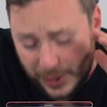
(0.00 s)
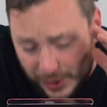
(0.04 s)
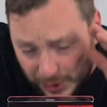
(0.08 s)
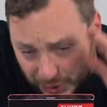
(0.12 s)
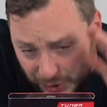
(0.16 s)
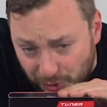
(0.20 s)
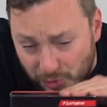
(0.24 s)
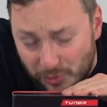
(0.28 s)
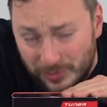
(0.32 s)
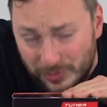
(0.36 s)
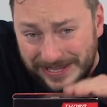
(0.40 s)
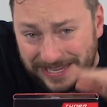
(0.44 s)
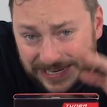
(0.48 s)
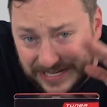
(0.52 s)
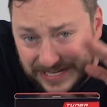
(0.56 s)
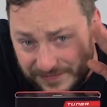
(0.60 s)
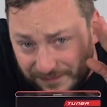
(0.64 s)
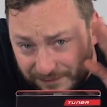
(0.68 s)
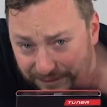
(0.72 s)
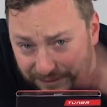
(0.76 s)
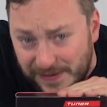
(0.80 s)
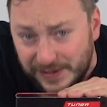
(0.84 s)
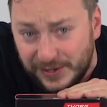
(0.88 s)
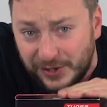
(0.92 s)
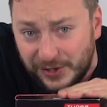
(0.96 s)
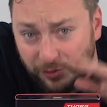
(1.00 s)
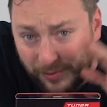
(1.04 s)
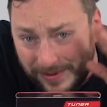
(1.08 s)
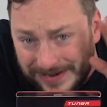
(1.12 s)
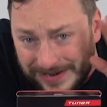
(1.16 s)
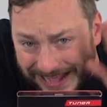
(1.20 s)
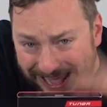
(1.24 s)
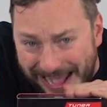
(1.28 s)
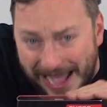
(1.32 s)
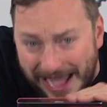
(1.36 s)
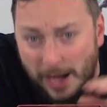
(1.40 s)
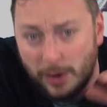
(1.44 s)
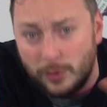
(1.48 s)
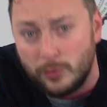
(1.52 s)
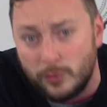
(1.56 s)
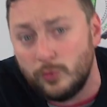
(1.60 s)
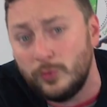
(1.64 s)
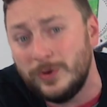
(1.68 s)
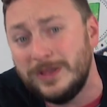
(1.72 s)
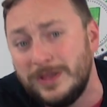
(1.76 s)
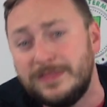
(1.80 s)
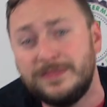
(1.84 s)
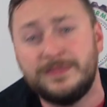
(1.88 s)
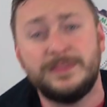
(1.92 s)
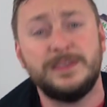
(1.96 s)
You can figure it out
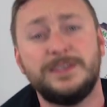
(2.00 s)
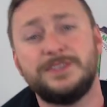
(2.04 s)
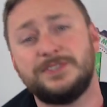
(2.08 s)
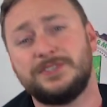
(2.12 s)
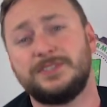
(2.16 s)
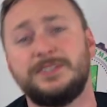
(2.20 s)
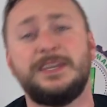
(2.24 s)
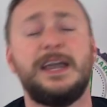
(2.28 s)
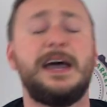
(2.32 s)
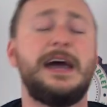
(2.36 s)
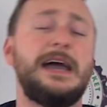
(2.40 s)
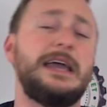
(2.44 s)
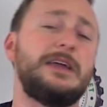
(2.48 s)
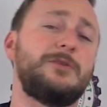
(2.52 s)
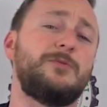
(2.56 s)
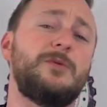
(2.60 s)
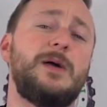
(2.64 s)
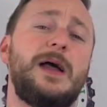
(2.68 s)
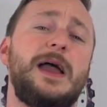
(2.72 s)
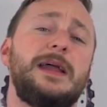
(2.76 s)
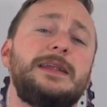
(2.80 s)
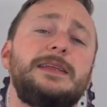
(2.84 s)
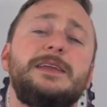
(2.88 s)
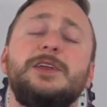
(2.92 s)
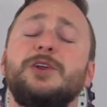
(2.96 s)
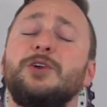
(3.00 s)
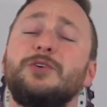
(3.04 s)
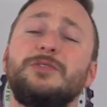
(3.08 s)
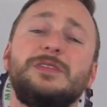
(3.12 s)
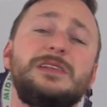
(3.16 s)
with this guy right here.